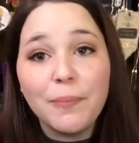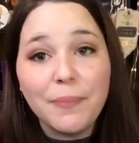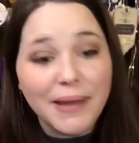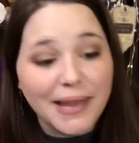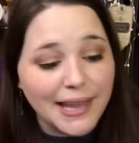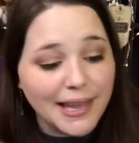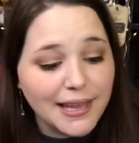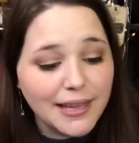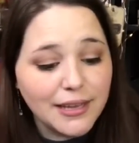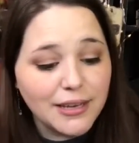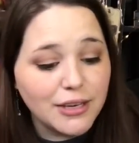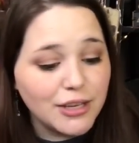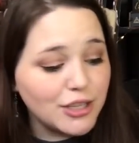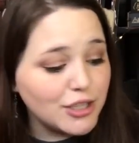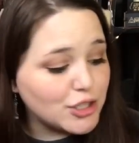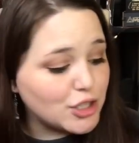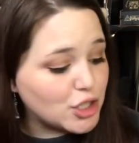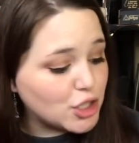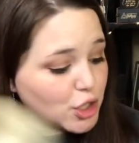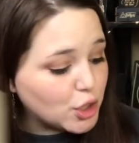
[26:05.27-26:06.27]

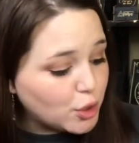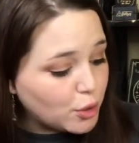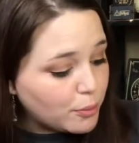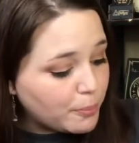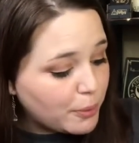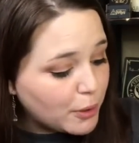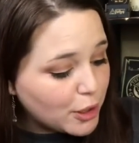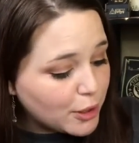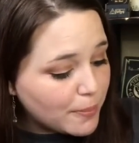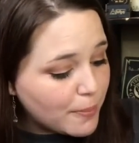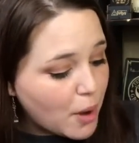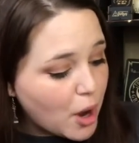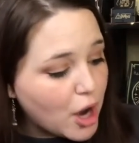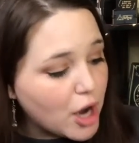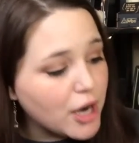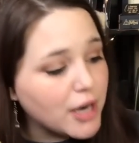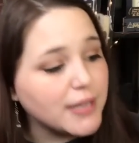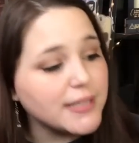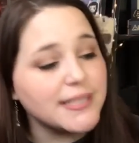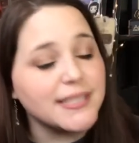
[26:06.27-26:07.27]
pen, two
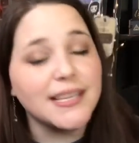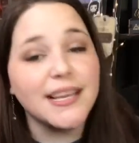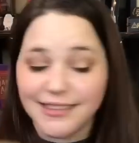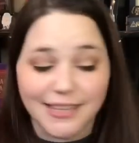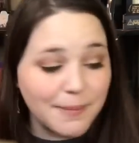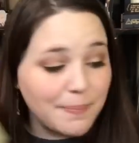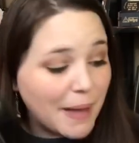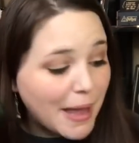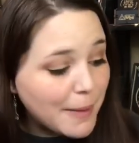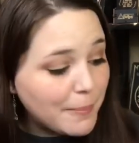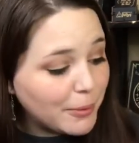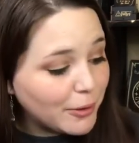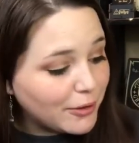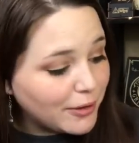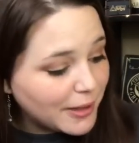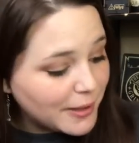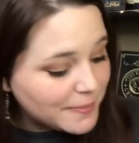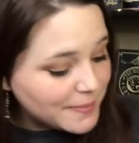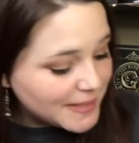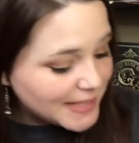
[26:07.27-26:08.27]
bookmarks, the paperclip